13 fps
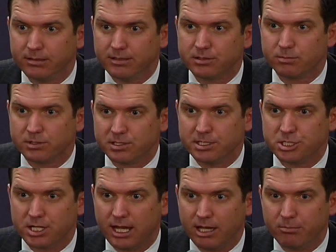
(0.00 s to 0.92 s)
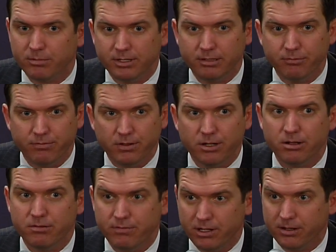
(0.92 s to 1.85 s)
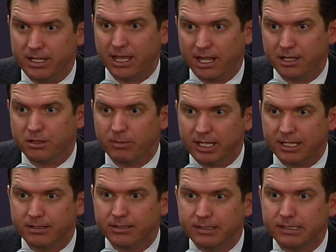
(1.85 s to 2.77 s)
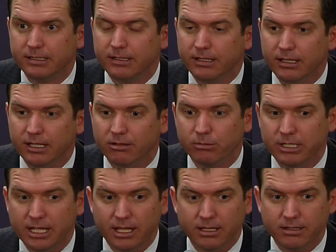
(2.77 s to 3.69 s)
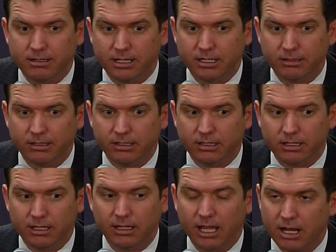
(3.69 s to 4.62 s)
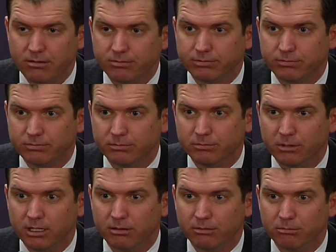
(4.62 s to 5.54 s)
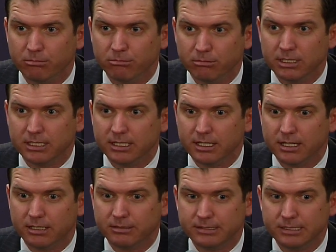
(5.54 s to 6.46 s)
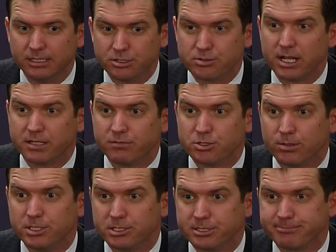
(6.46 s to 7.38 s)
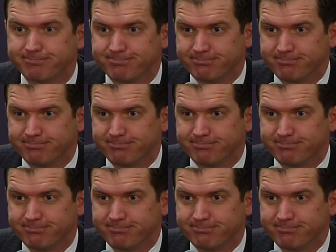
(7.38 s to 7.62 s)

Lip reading: This was a job in very, very high demand, and we had a lot of really attractive choices.